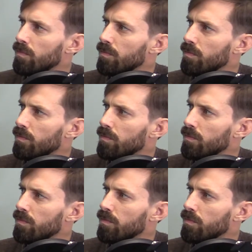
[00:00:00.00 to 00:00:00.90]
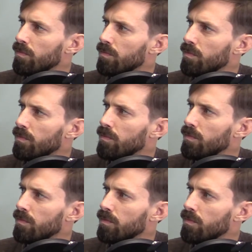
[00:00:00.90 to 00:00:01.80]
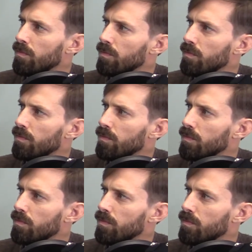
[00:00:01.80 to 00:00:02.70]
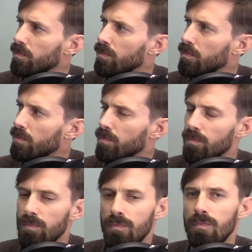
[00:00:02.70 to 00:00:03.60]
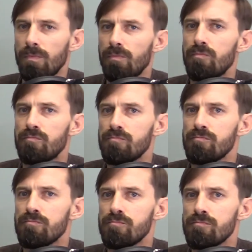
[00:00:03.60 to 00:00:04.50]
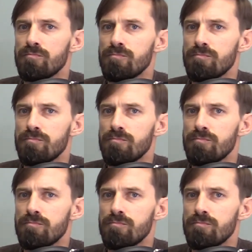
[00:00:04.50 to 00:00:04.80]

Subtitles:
This person isn't speaking.